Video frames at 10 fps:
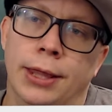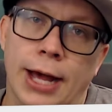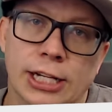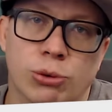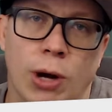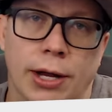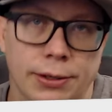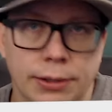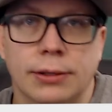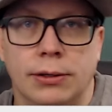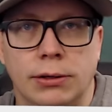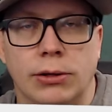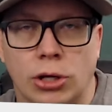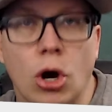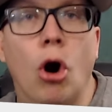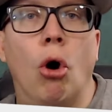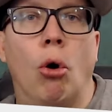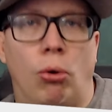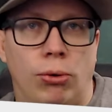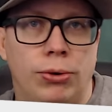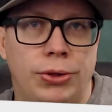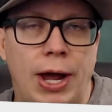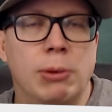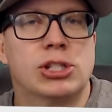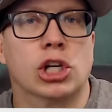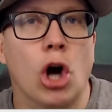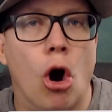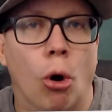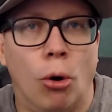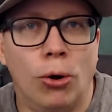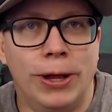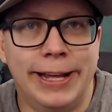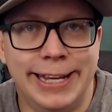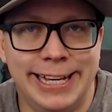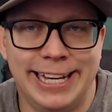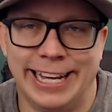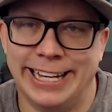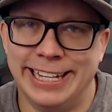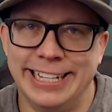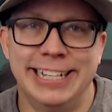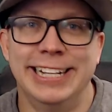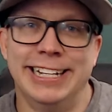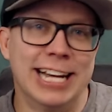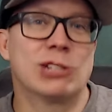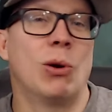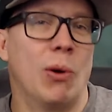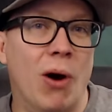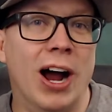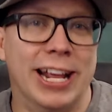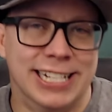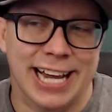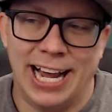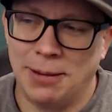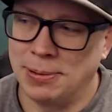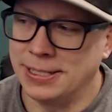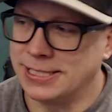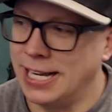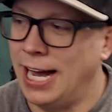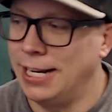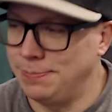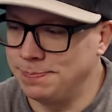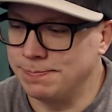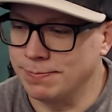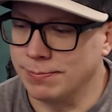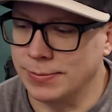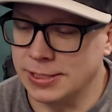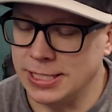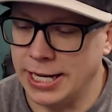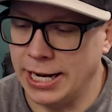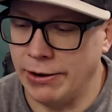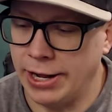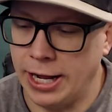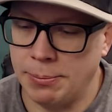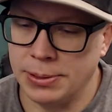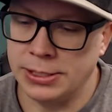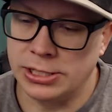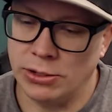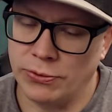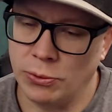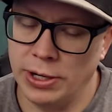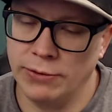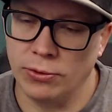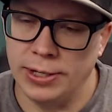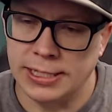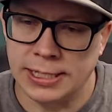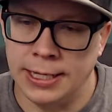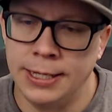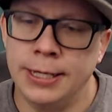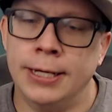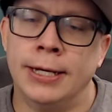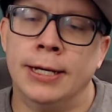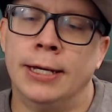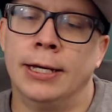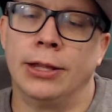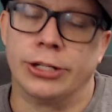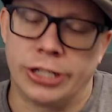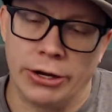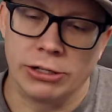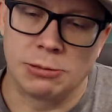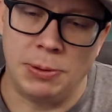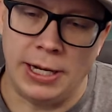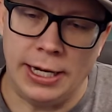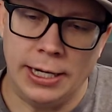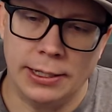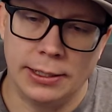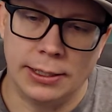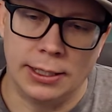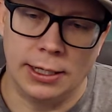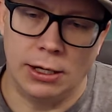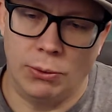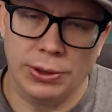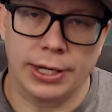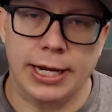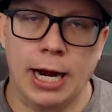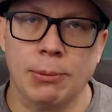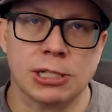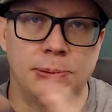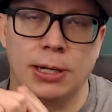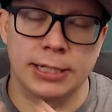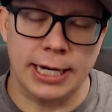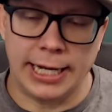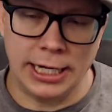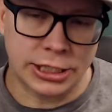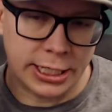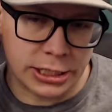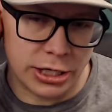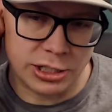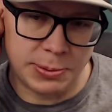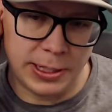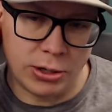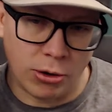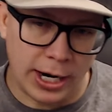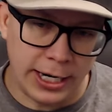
that's what the goal, that was the goal. That's what we wanted to happen. It's not how it happened. So for whatever reason, the shutter speed, when the camera's plugged in, I can't change shutter speed or